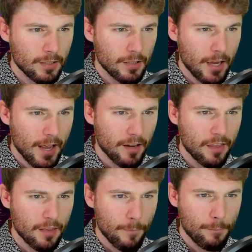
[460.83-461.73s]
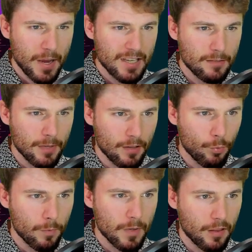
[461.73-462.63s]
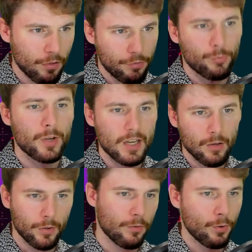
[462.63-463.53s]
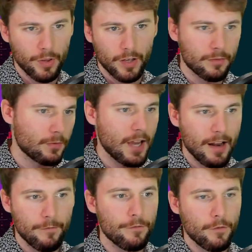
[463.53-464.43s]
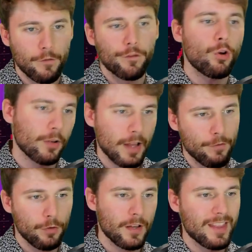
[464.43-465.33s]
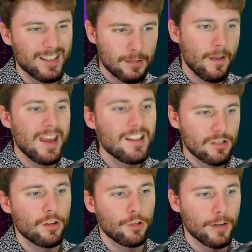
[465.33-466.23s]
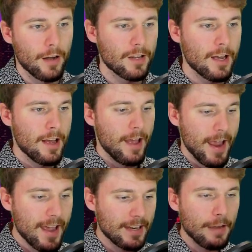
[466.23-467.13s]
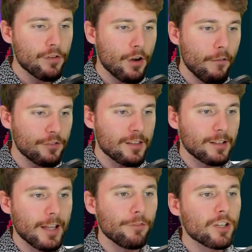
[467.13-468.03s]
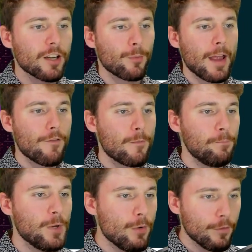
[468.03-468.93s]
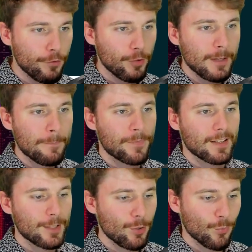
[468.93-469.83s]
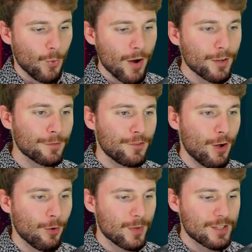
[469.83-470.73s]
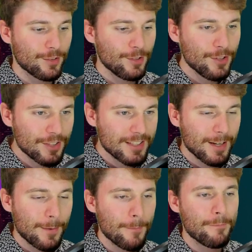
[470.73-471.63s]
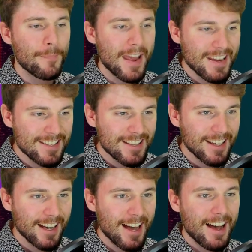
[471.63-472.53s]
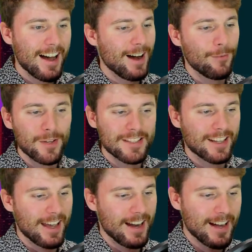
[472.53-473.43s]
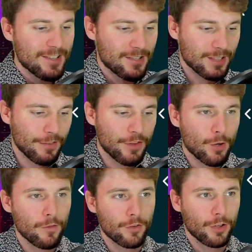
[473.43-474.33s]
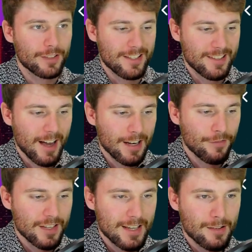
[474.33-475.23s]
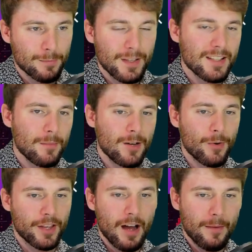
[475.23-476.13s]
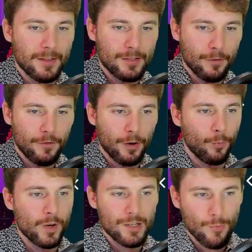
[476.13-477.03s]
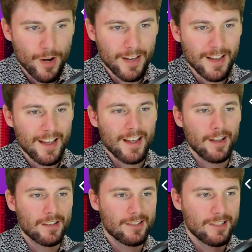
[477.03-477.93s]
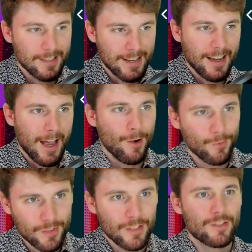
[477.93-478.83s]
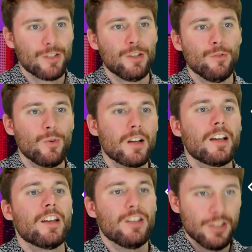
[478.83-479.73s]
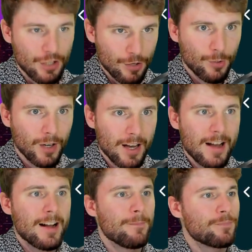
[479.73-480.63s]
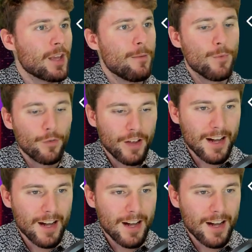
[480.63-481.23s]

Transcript: and I think the basement would be 3, or the kind of floor level that's into the ground. And even off to the left here, we have a beautiful little waterfall, which looks amazing. Once again, I just love the overall design of this house. Please let me know in the comments so far which one is sticking out to you. Moving on